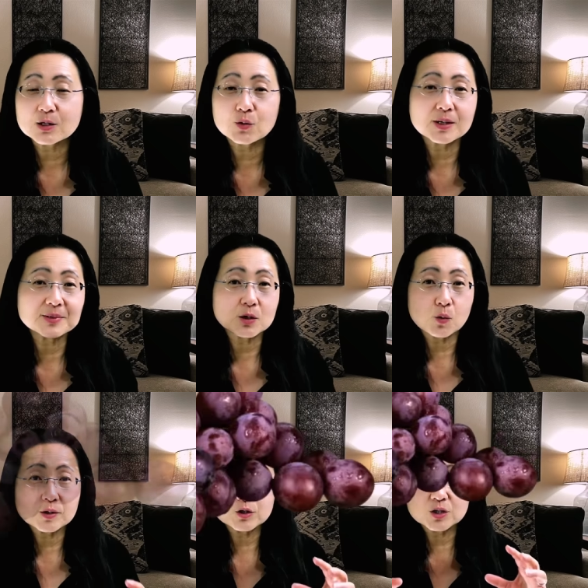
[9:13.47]
and grapes and
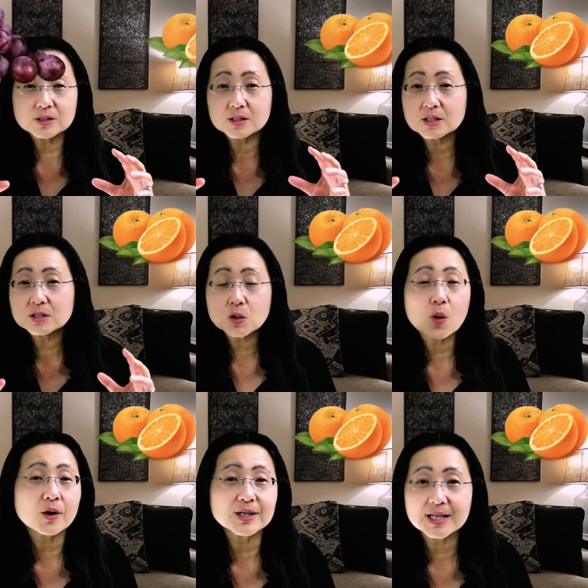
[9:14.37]
oranges, it's so
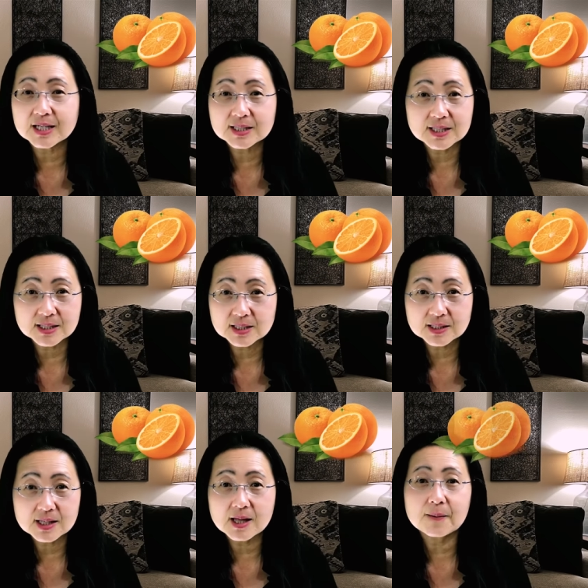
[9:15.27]
hard to get addicted
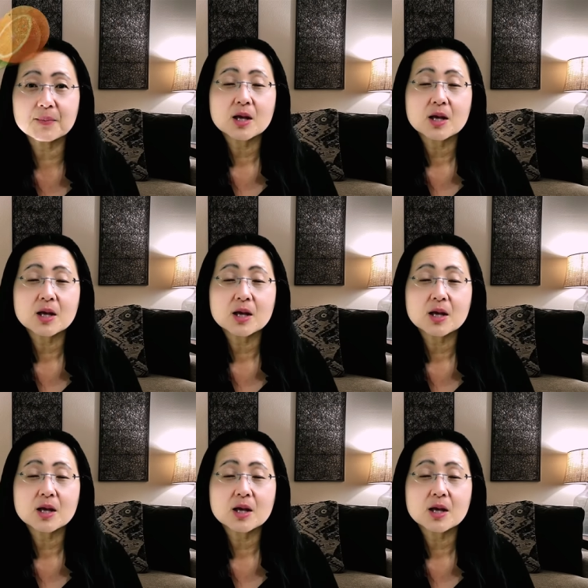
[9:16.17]
to them.